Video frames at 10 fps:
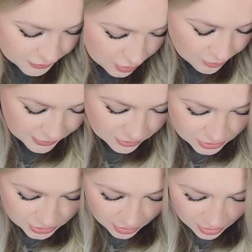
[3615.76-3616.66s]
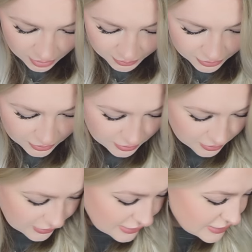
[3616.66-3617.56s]
Oh my god, stop.
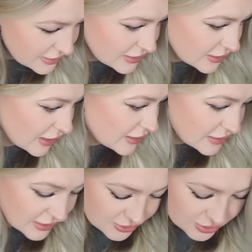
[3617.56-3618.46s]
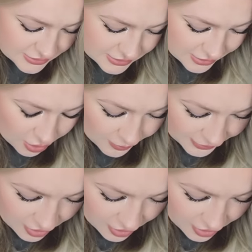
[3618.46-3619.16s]
This isn't, this is literally insane. Oh my